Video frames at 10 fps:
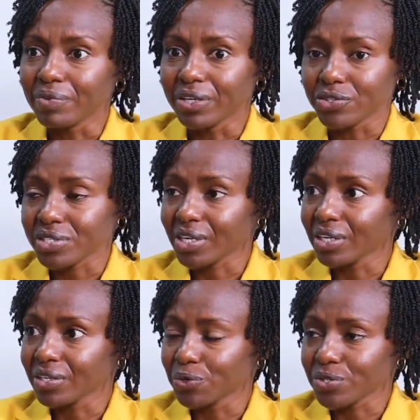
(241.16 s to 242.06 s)

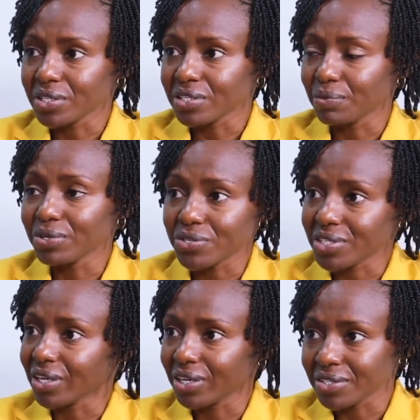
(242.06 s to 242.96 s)
Interestingly, seeing some
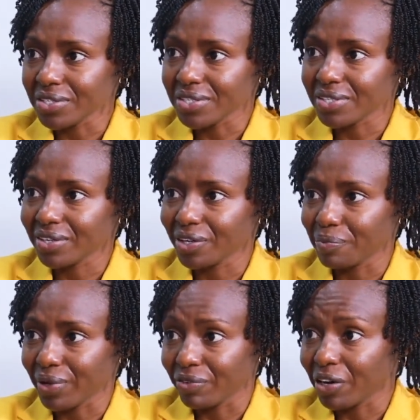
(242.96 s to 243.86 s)
interesting exits
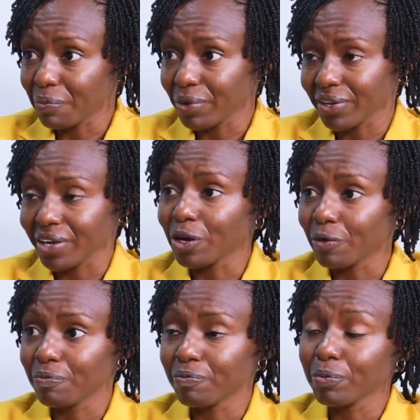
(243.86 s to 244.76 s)
that have happened, that now
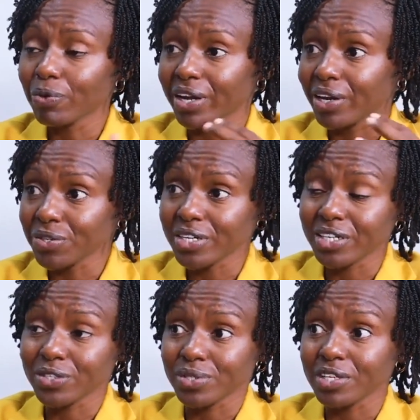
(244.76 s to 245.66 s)
people are now
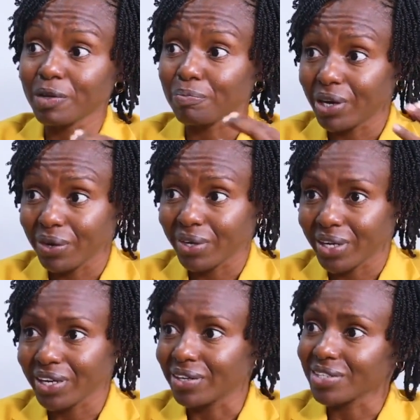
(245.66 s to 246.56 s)
starting to see the
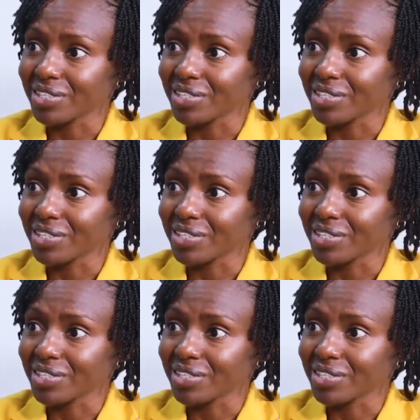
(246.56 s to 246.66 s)
power in